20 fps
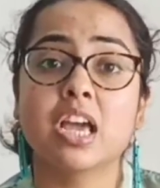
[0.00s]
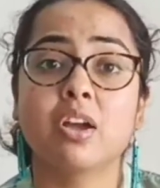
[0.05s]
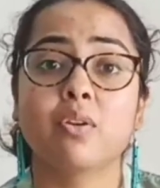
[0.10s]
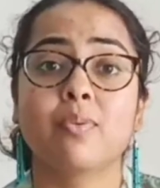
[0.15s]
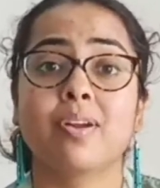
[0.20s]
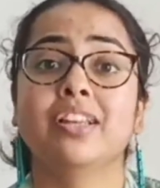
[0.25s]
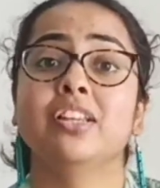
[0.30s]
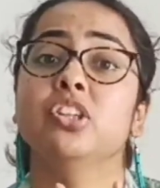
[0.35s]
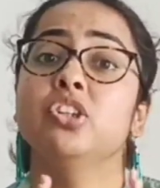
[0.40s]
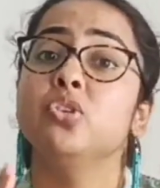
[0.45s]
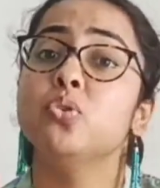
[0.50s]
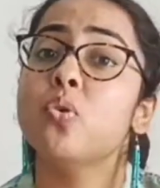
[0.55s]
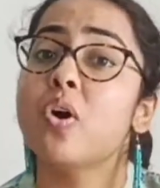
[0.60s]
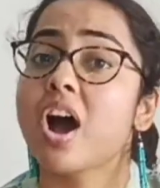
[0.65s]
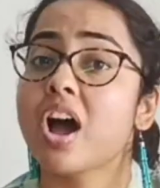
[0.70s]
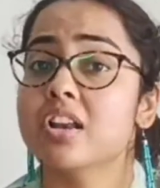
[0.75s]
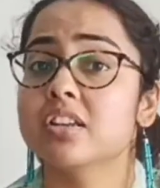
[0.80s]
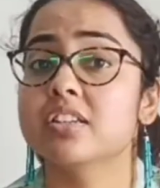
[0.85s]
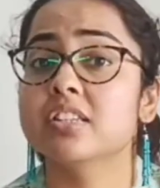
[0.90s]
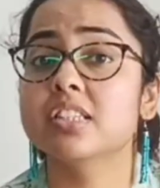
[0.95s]
When you
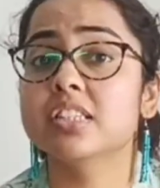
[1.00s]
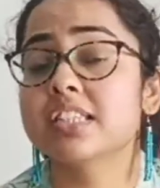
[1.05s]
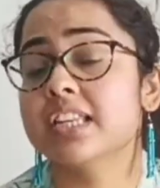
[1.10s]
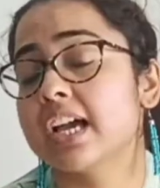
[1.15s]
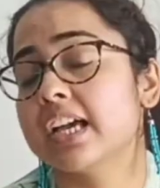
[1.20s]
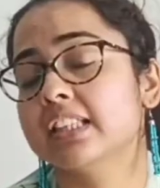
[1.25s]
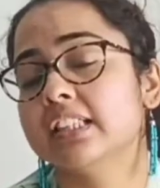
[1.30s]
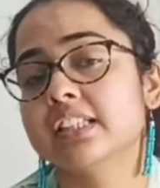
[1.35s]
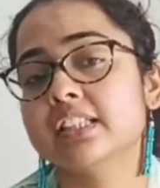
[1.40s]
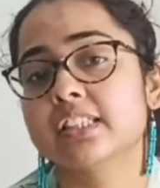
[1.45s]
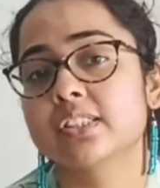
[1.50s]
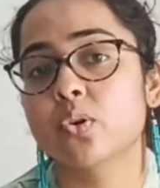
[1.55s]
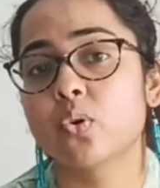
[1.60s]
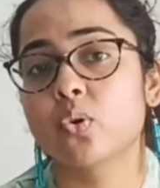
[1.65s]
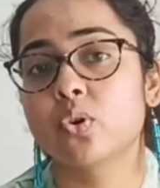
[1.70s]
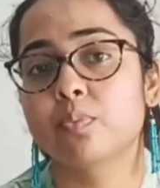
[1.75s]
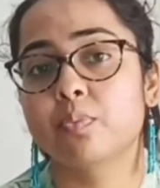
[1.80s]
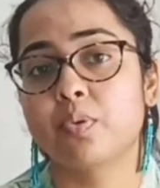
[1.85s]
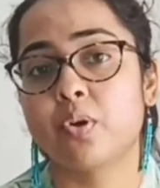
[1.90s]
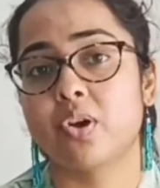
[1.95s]
understand this
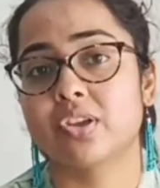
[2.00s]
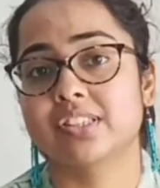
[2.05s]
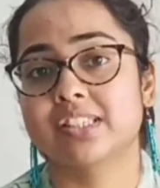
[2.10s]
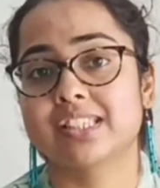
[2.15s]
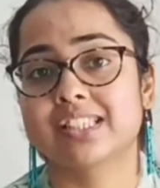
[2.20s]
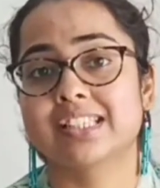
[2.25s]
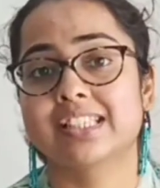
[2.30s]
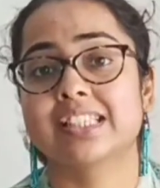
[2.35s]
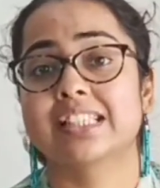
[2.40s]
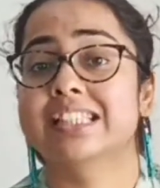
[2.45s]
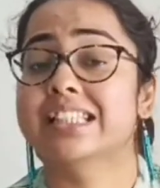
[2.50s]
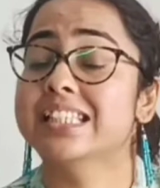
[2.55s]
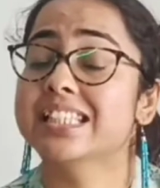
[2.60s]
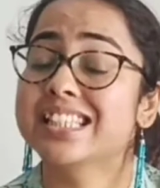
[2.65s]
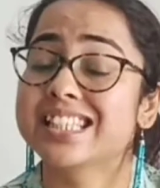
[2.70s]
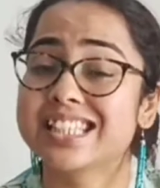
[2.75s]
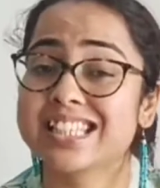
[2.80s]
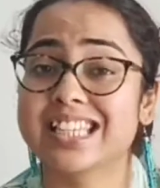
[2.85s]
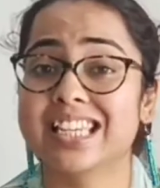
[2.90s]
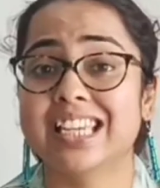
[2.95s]
whole process, the
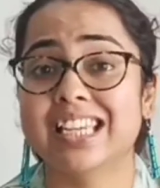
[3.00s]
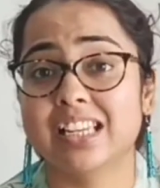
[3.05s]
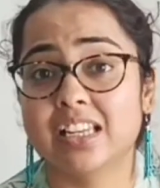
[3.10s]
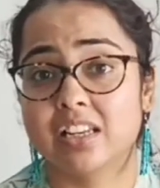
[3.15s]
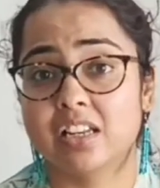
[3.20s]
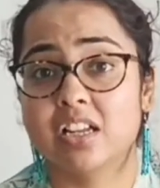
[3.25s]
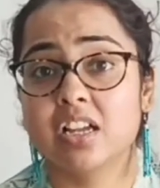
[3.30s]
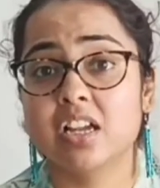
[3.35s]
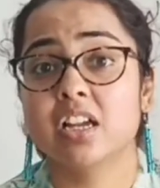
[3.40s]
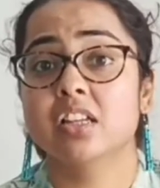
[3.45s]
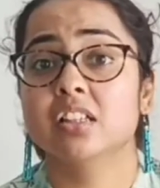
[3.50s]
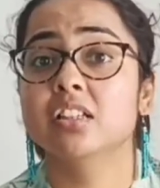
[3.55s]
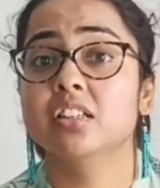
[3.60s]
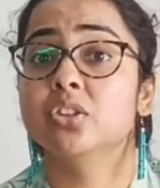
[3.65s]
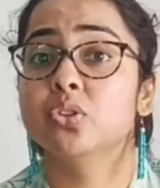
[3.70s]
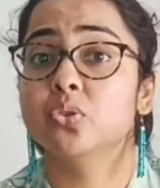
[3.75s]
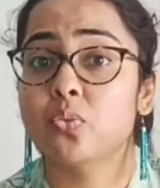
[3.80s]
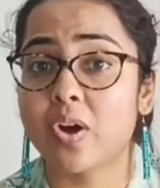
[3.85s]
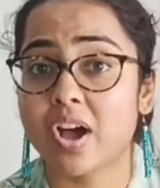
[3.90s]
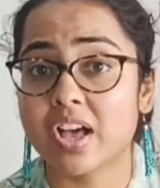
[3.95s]
skill, the
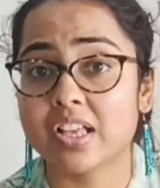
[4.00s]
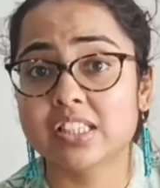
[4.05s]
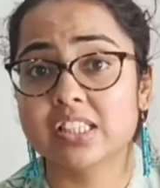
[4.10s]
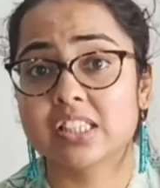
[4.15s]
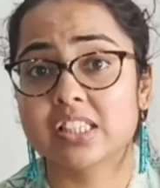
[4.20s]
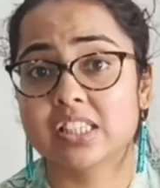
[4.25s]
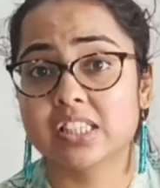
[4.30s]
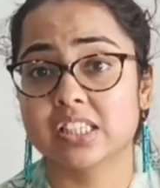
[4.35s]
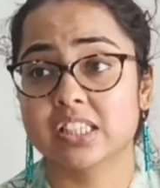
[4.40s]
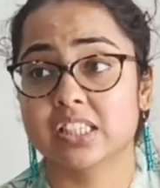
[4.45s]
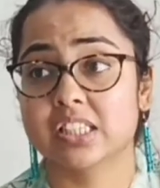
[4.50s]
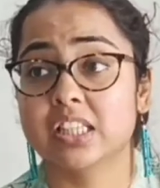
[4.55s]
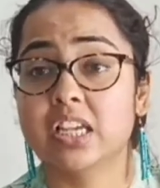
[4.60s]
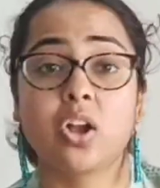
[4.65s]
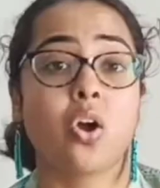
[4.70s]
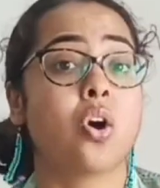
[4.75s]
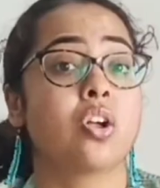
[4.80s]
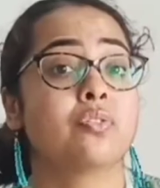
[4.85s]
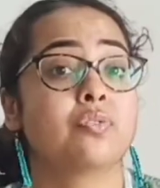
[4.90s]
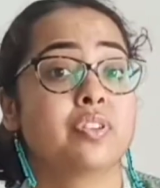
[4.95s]
nuances, the
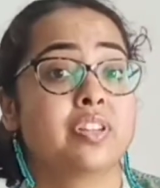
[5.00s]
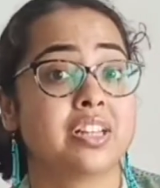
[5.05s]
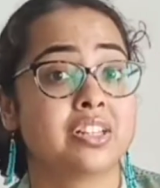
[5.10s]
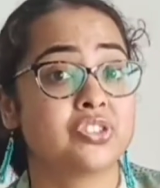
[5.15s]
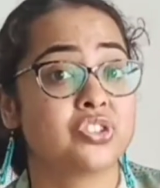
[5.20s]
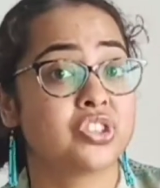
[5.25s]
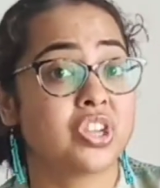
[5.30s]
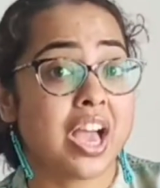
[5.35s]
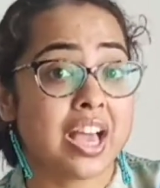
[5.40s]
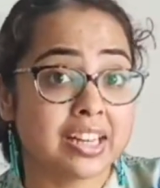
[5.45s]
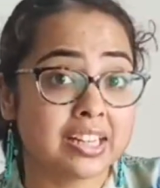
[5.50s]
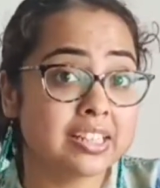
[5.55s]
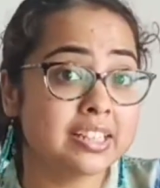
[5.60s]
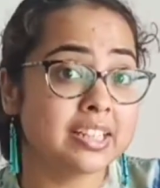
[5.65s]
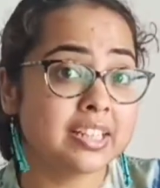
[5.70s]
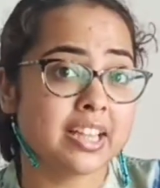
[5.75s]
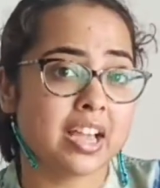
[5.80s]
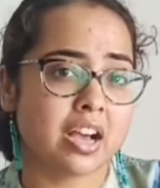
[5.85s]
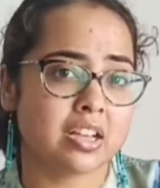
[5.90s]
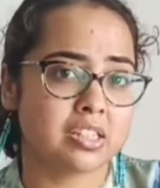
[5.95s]

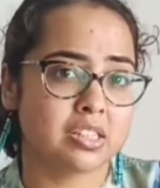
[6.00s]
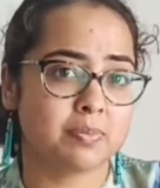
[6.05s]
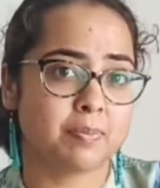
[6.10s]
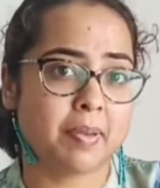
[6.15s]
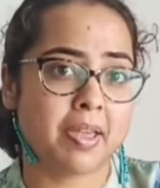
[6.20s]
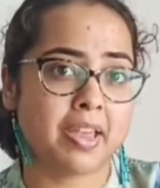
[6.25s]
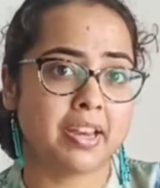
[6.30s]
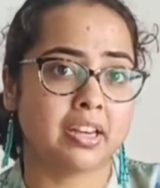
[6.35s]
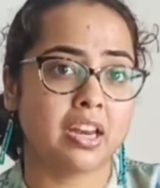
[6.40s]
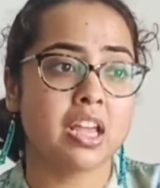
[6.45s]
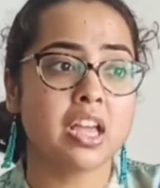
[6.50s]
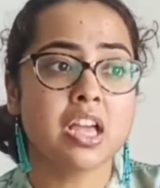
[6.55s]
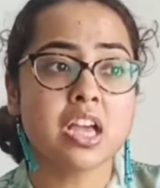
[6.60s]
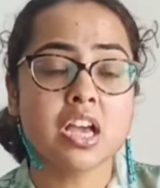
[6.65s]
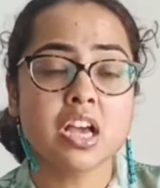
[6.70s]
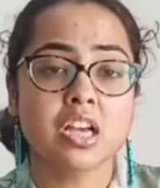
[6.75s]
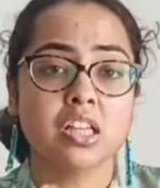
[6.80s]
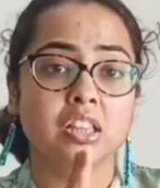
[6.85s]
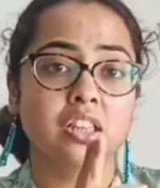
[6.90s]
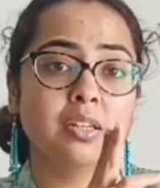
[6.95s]
confidentiality aspect,
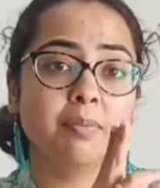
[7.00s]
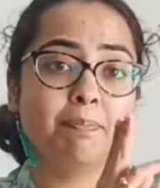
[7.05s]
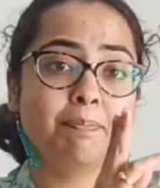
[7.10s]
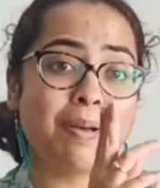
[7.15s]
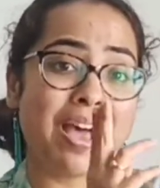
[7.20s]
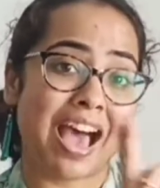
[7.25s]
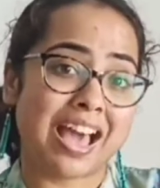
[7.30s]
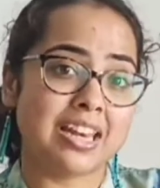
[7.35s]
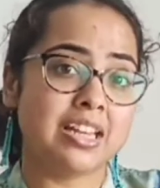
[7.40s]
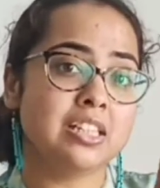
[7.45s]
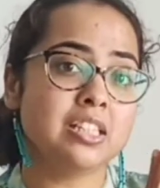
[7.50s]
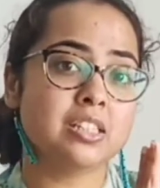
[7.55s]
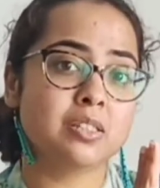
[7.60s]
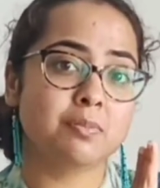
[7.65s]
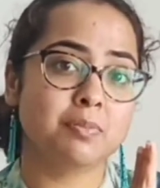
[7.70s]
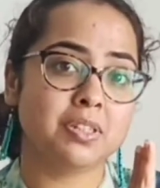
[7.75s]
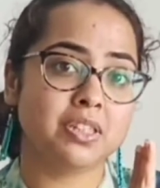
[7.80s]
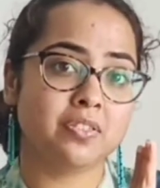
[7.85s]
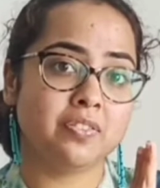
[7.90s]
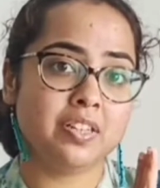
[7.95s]
the
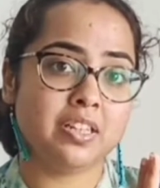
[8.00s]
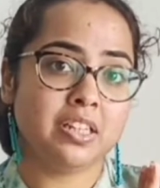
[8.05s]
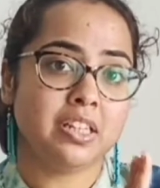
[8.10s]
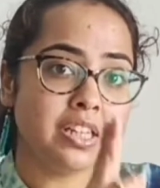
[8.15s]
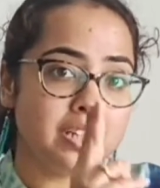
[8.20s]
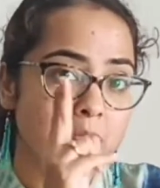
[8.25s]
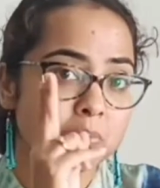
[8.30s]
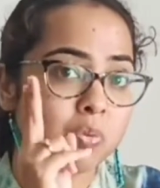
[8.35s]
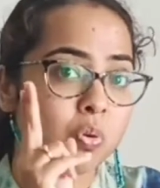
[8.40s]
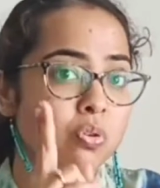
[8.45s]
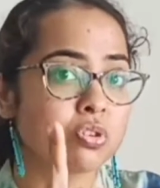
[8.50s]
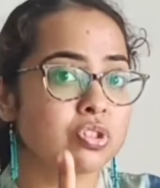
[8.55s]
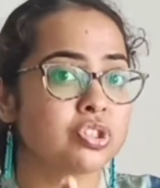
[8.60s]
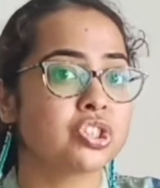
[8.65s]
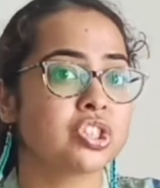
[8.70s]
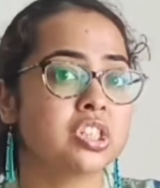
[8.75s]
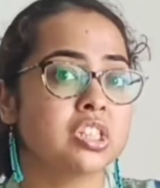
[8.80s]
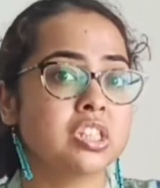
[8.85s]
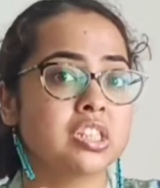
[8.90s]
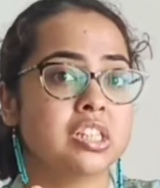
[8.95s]
balance between
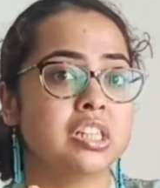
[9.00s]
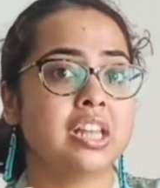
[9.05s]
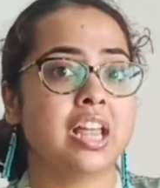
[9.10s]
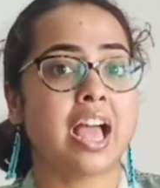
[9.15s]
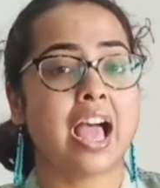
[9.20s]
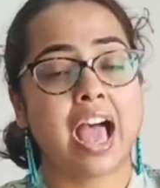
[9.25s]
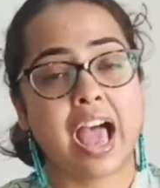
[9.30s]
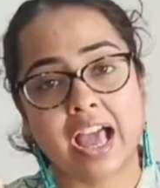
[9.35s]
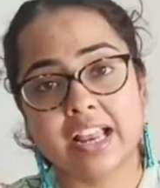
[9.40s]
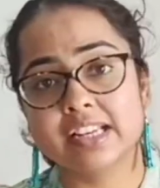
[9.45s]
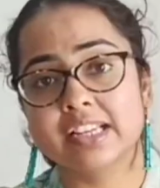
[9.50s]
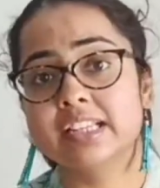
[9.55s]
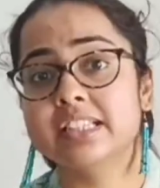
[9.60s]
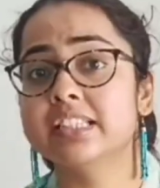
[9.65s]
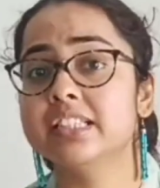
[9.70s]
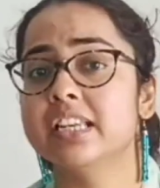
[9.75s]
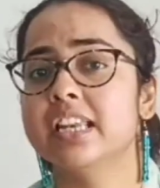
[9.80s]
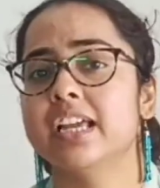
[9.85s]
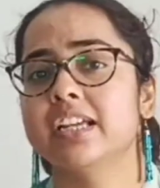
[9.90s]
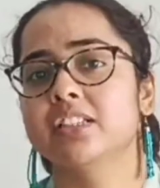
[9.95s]
emotional and
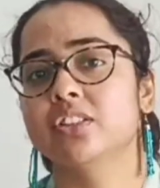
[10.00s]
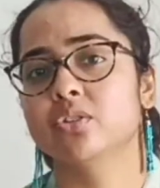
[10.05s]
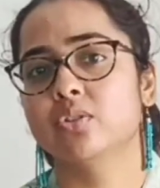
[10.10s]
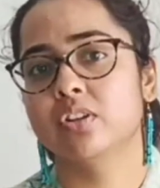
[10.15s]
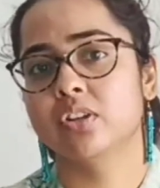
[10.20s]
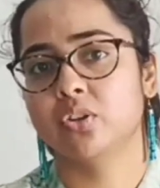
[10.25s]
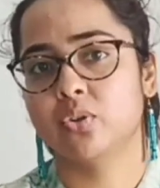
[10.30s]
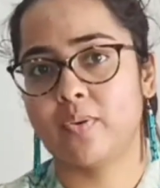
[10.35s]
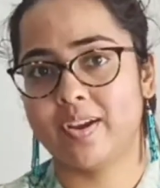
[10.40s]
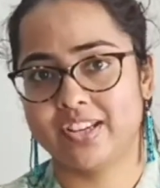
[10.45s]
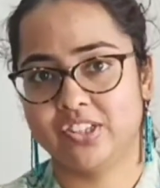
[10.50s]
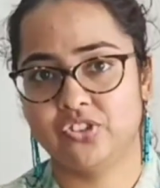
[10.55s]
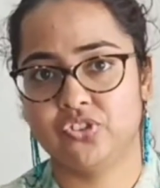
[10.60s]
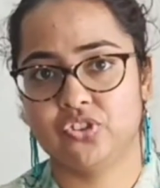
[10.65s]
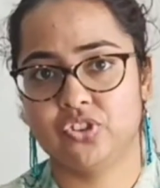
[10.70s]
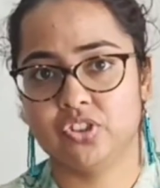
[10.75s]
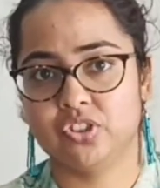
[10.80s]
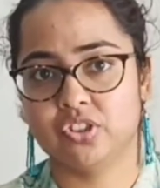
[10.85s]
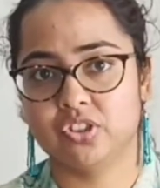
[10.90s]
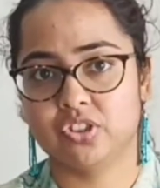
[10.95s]
intellectual
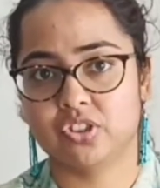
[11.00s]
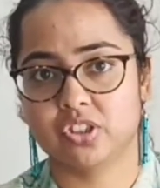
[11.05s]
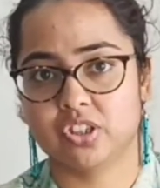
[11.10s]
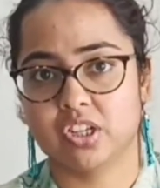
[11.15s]
question,